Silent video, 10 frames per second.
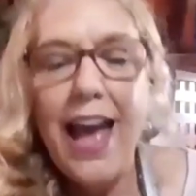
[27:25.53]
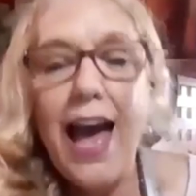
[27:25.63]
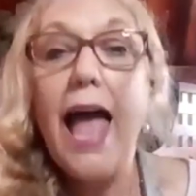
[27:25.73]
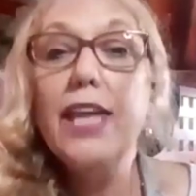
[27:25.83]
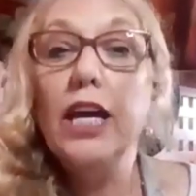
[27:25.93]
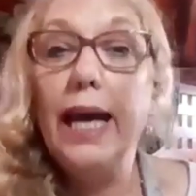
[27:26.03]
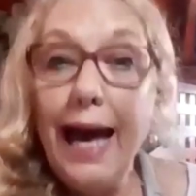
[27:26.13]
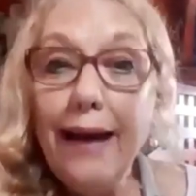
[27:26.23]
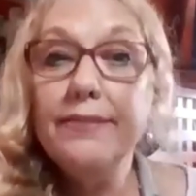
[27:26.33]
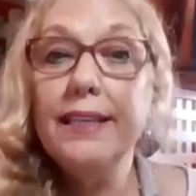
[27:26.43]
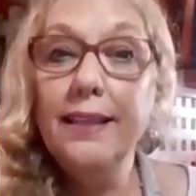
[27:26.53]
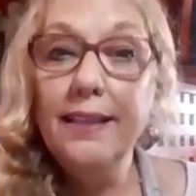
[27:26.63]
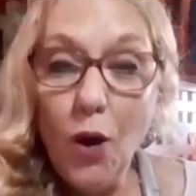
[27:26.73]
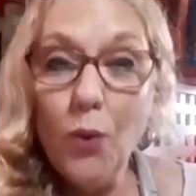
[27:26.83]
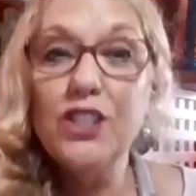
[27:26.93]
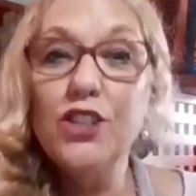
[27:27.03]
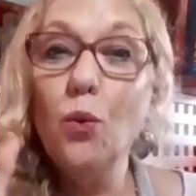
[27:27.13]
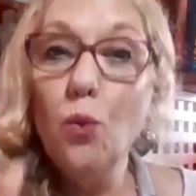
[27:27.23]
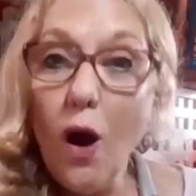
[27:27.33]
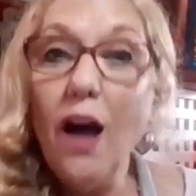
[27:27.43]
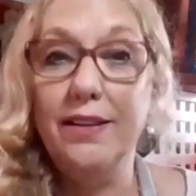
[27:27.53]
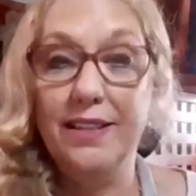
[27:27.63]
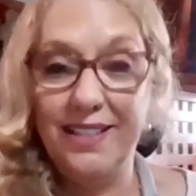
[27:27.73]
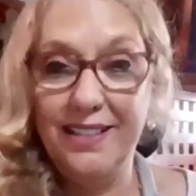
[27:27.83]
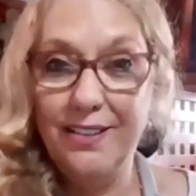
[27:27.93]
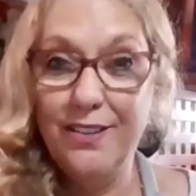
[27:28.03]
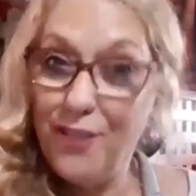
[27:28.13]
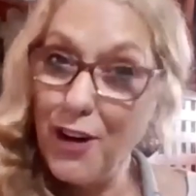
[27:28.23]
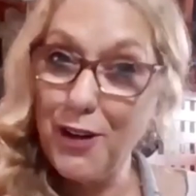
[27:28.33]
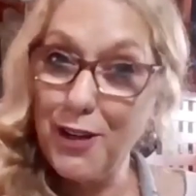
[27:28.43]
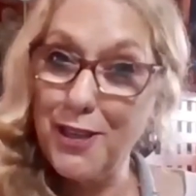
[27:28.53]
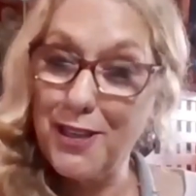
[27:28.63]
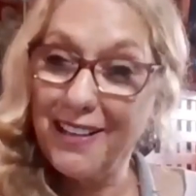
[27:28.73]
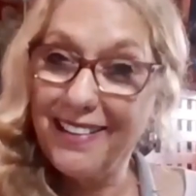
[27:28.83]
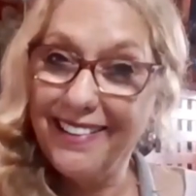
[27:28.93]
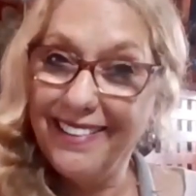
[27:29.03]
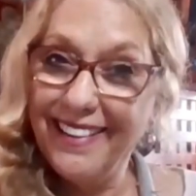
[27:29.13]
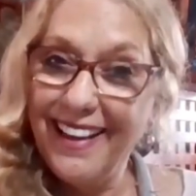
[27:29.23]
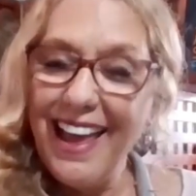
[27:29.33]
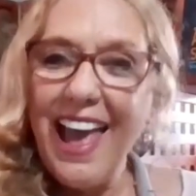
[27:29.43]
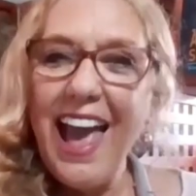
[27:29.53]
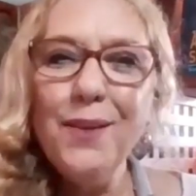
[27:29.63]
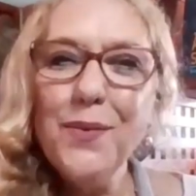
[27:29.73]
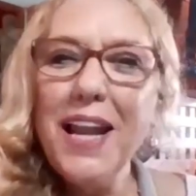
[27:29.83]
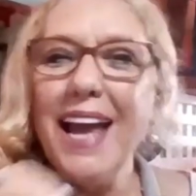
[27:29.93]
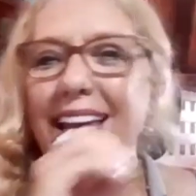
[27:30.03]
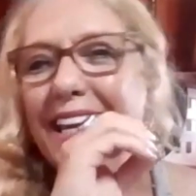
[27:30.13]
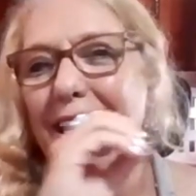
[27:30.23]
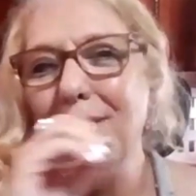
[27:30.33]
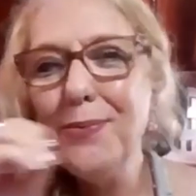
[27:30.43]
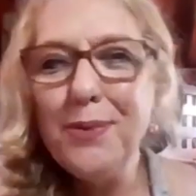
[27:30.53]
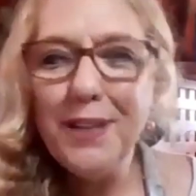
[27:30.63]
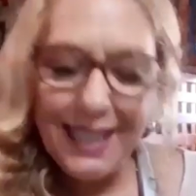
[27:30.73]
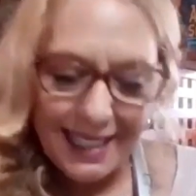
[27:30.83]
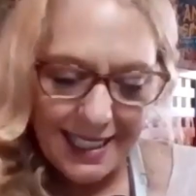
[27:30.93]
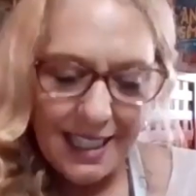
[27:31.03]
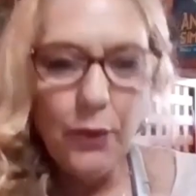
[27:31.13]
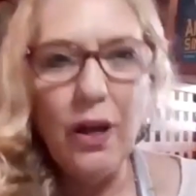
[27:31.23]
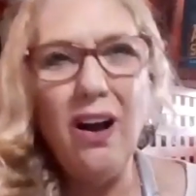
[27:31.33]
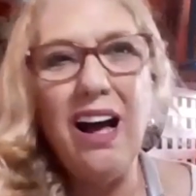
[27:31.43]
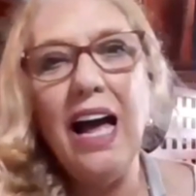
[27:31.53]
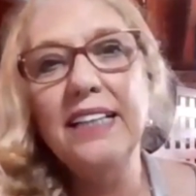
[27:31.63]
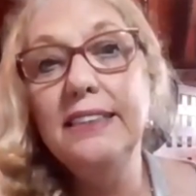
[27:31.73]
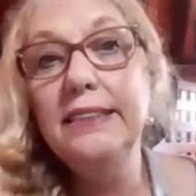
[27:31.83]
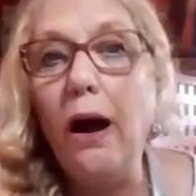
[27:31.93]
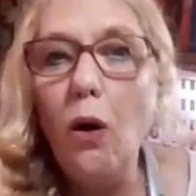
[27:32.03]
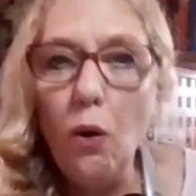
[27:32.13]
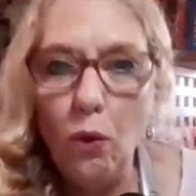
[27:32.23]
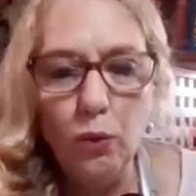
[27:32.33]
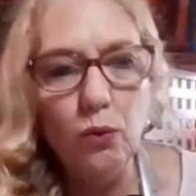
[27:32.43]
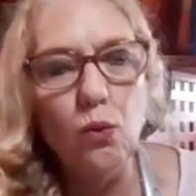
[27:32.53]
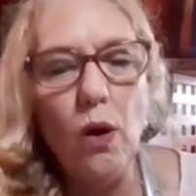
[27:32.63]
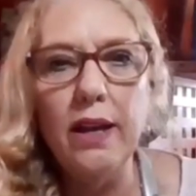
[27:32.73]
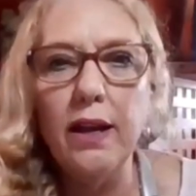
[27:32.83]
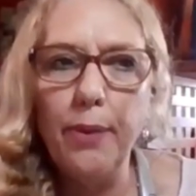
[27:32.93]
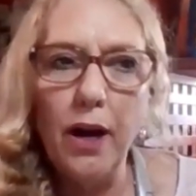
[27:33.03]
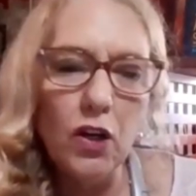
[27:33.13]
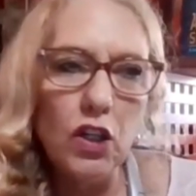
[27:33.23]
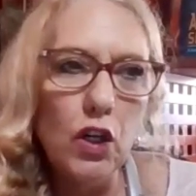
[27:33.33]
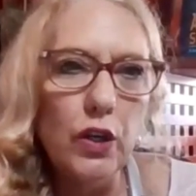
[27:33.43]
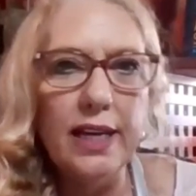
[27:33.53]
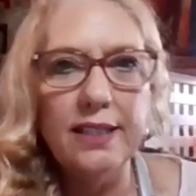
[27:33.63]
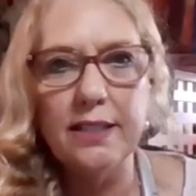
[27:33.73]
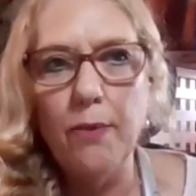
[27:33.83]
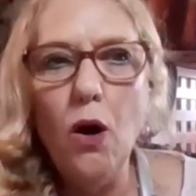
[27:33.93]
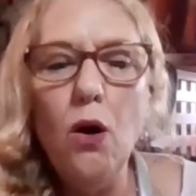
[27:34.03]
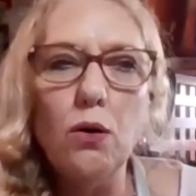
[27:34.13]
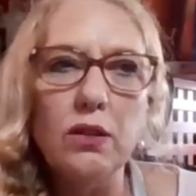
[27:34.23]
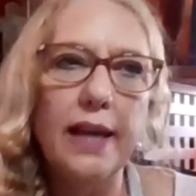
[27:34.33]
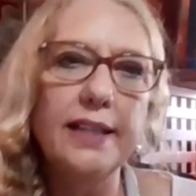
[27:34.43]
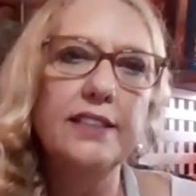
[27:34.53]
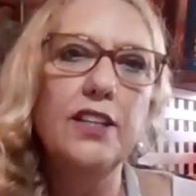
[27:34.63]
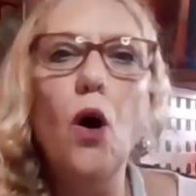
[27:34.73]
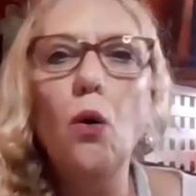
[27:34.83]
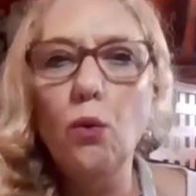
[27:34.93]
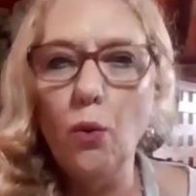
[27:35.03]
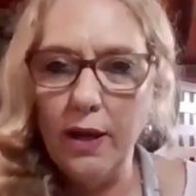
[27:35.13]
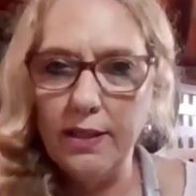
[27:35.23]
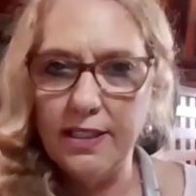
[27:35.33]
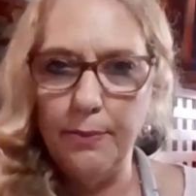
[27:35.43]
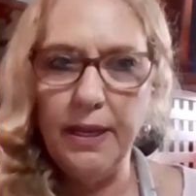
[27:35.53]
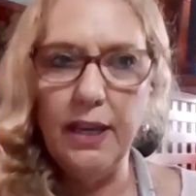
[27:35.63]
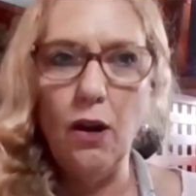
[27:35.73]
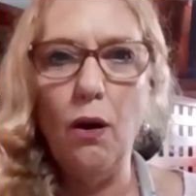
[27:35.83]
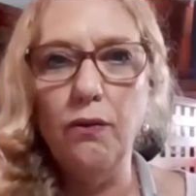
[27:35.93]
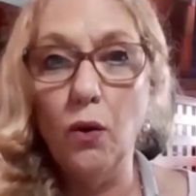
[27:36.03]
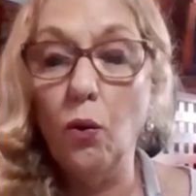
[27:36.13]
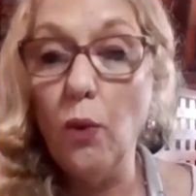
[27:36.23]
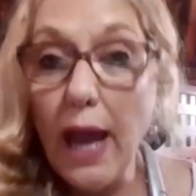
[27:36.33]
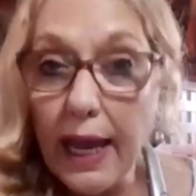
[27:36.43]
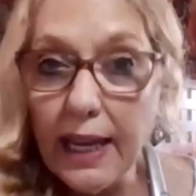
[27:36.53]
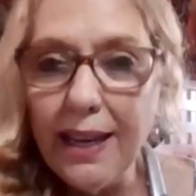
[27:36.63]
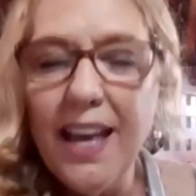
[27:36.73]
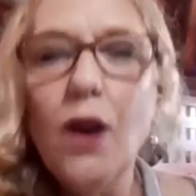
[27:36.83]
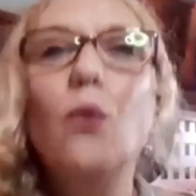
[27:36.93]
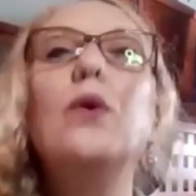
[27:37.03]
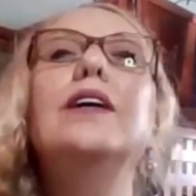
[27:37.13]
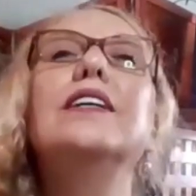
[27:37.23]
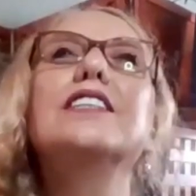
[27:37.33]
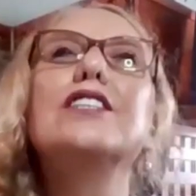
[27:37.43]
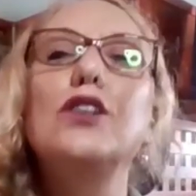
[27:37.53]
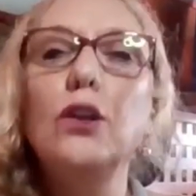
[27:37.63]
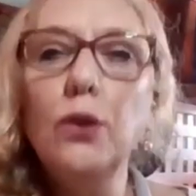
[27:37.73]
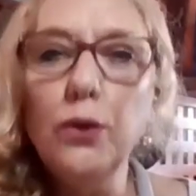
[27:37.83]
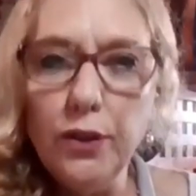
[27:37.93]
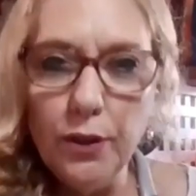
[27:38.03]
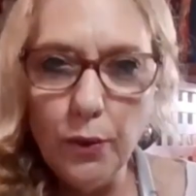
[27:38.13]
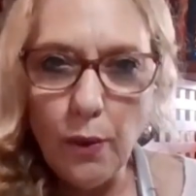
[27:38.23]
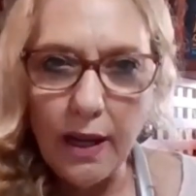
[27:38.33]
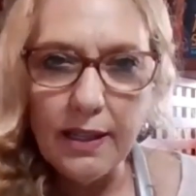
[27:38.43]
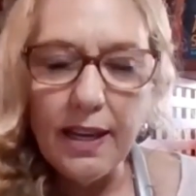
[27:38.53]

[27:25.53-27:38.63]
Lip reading: You have to know what you want first. And what I hear pretty continual, I don't want a partner that smokes. I don't want to be overweight. What do you want?